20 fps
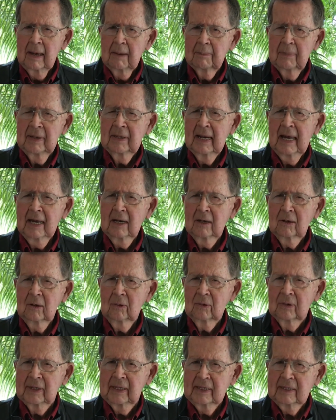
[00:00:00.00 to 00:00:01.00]
But not
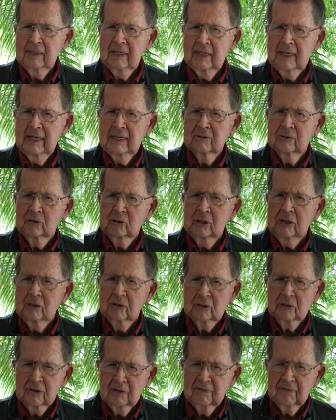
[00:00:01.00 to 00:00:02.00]
only did she
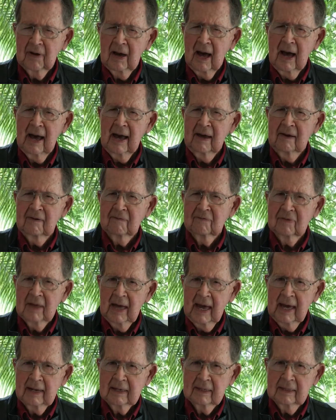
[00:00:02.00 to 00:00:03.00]
survive
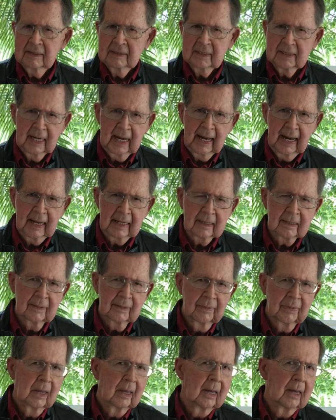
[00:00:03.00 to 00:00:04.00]
that attack,
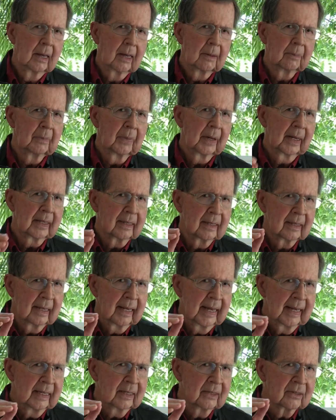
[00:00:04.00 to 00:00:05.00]
but
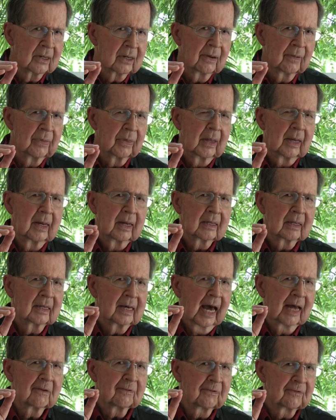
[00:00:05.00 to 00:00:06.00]
later
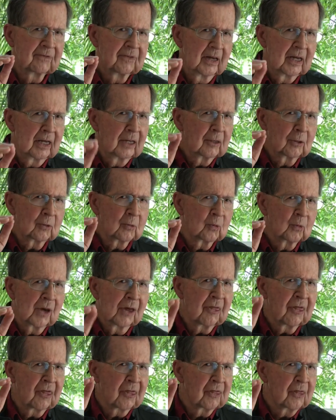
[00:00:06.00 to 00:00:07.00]
got filled
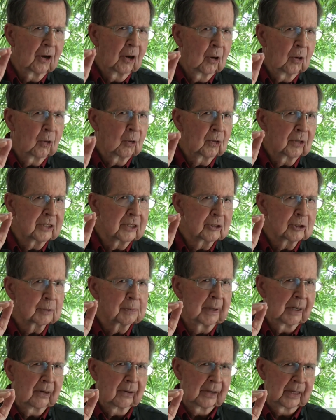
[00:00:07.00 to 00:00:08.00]
with the Holy
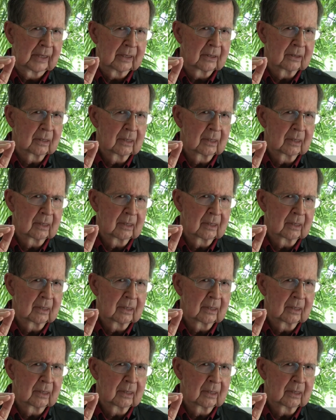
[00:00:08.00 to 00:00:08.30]
Spirit.